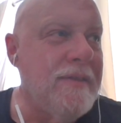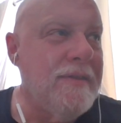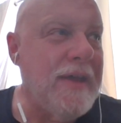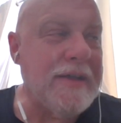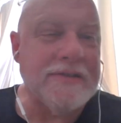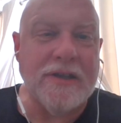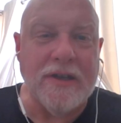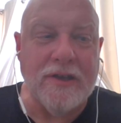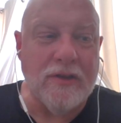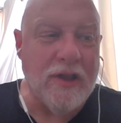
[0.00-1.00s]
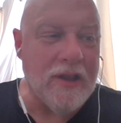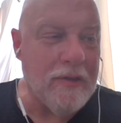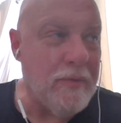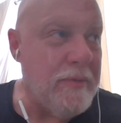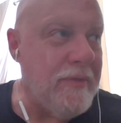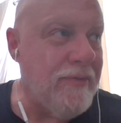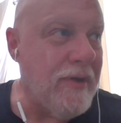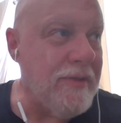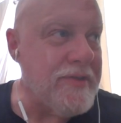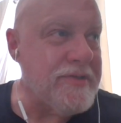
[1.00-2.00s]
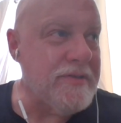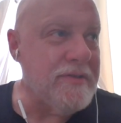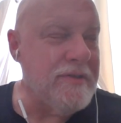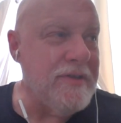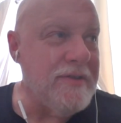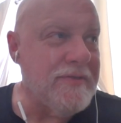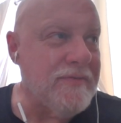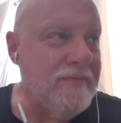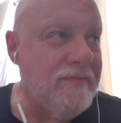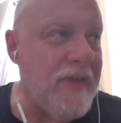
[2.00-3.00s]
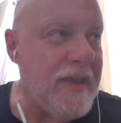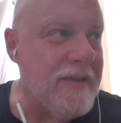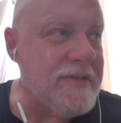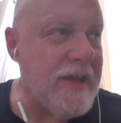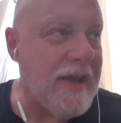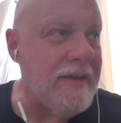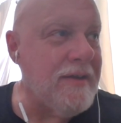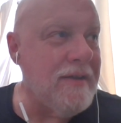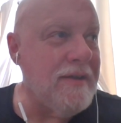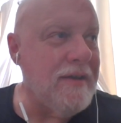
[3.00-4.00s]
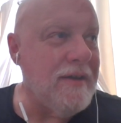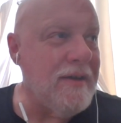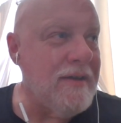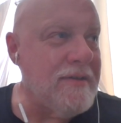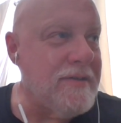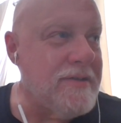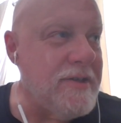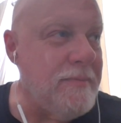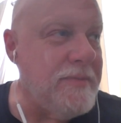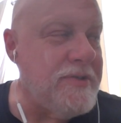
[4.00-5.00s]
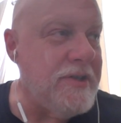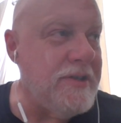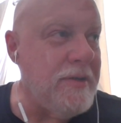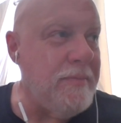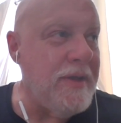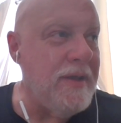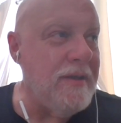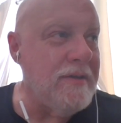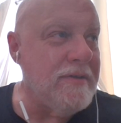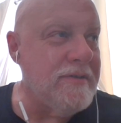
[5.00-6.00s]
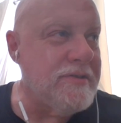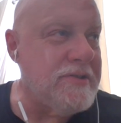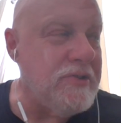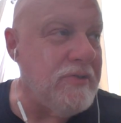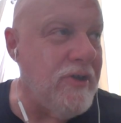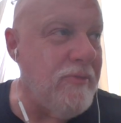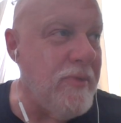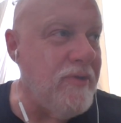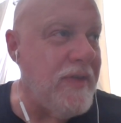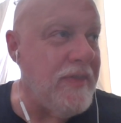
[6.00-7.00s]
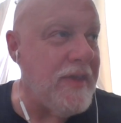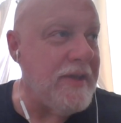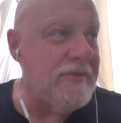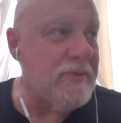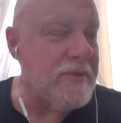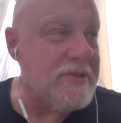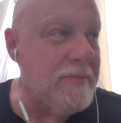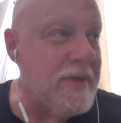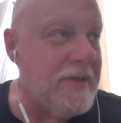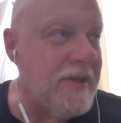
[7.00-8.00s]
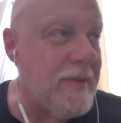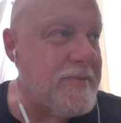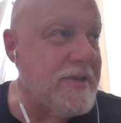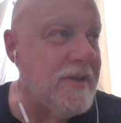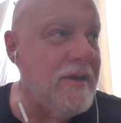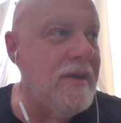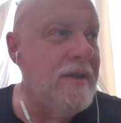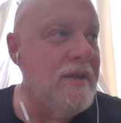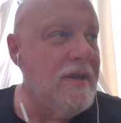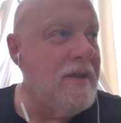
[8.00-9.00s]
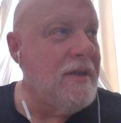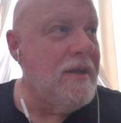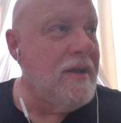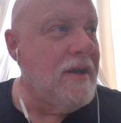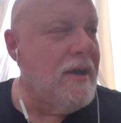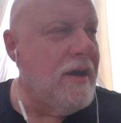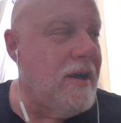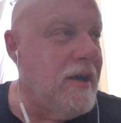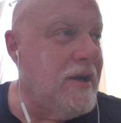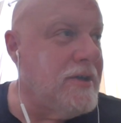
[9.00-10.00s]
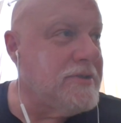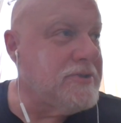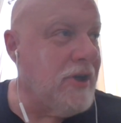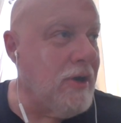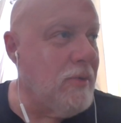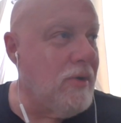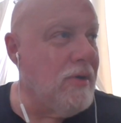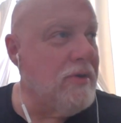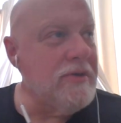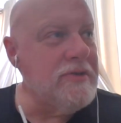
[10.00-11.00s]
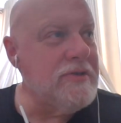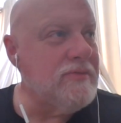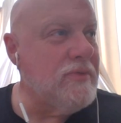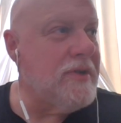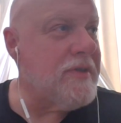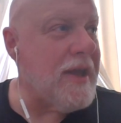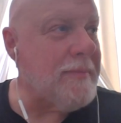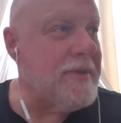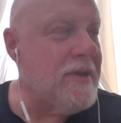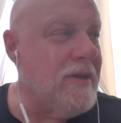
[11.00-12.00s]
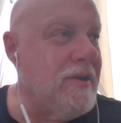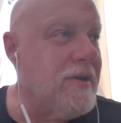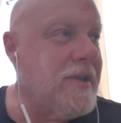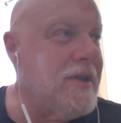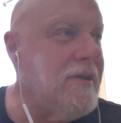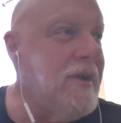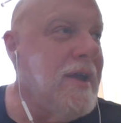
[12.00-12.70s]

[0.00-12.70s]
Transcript: that's going to kill Hollywood before all this these fake chat uh, G- GTP pseudo movie things where somebody types in uh, Star Wars with Captain Kirk. You know,